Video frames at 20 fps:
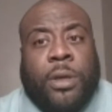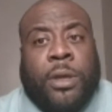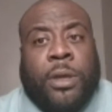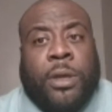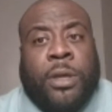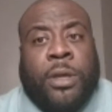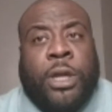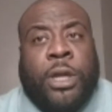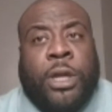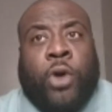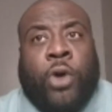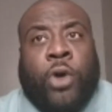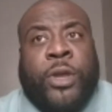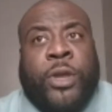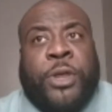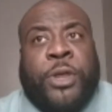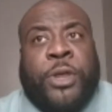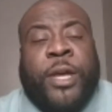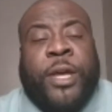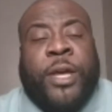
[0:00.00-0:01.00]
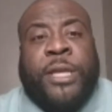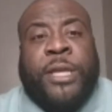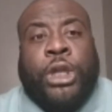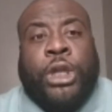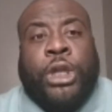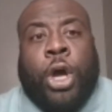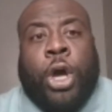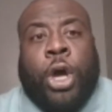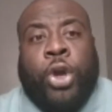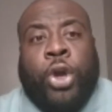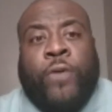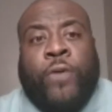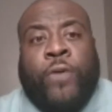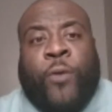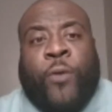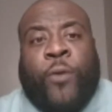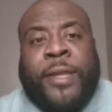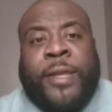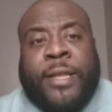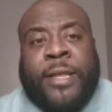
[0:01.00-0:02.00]
The thing is, the longer you
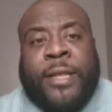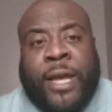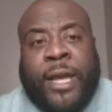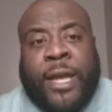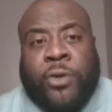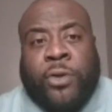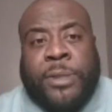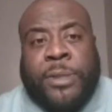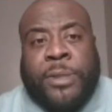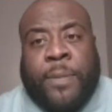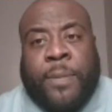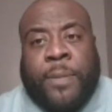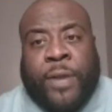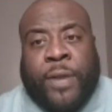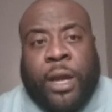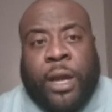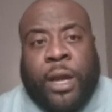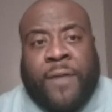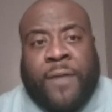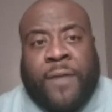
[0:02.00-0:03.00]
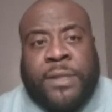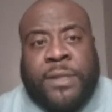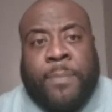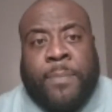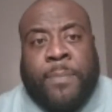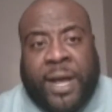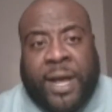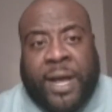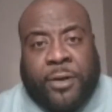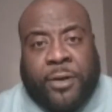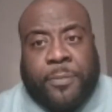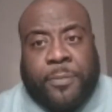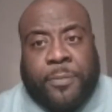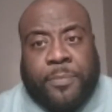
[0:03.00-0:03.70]
avoid the Lakers in the playoffs, the better.